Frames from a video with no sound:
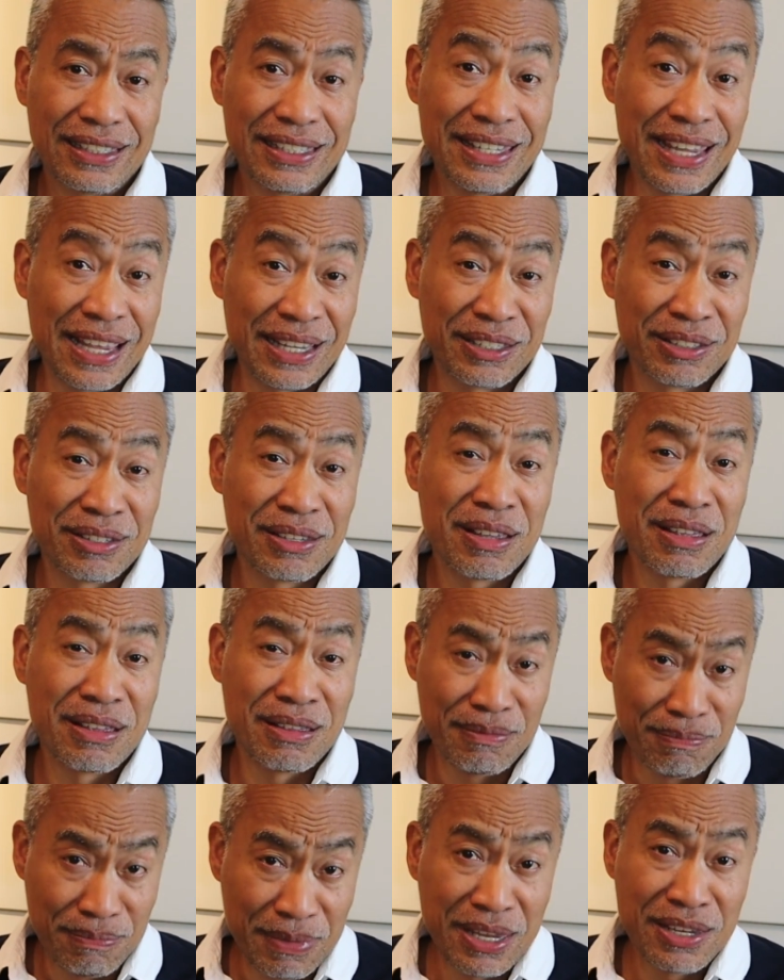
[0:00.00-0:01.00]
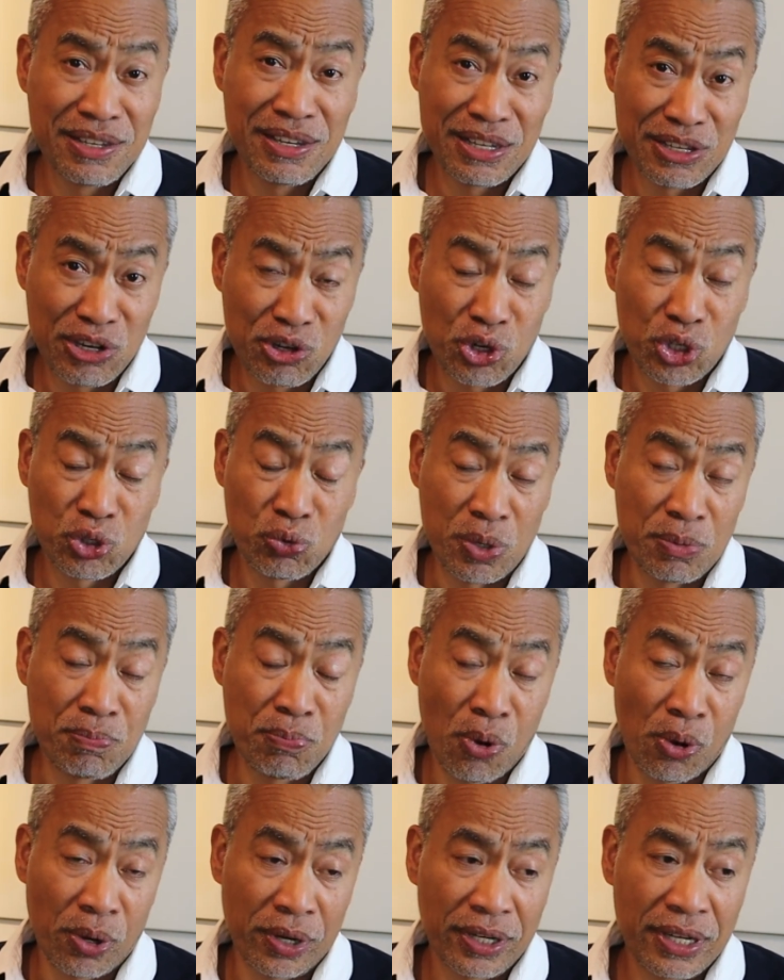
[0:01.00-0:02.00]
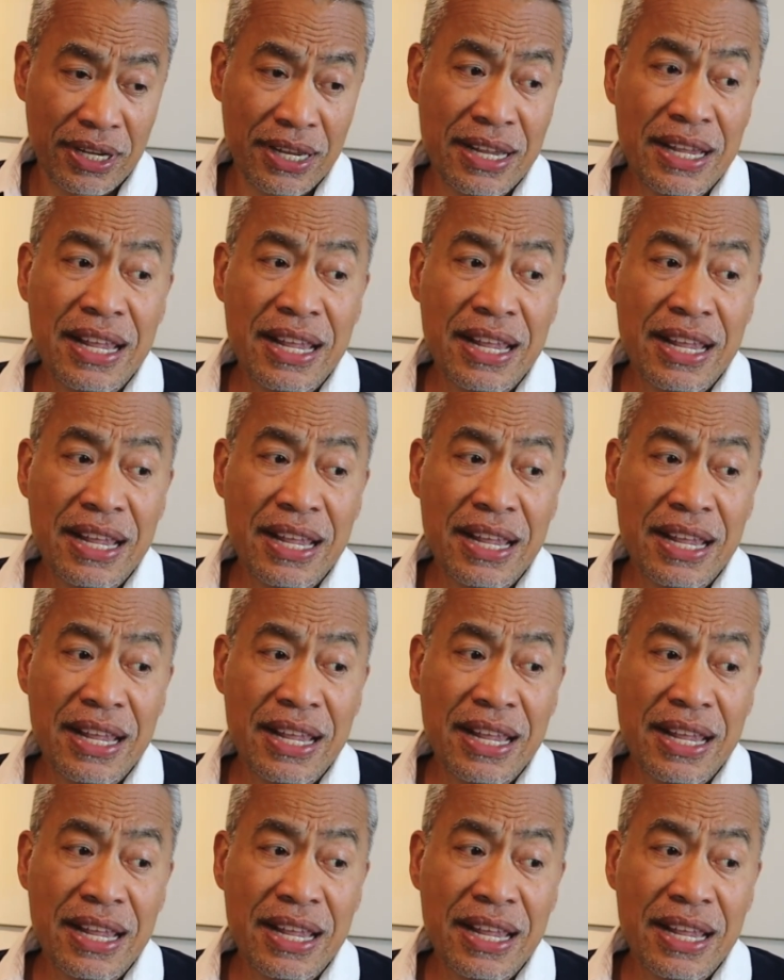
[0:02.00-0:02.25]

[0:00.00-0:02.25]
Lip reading: Yes, be generous with pork.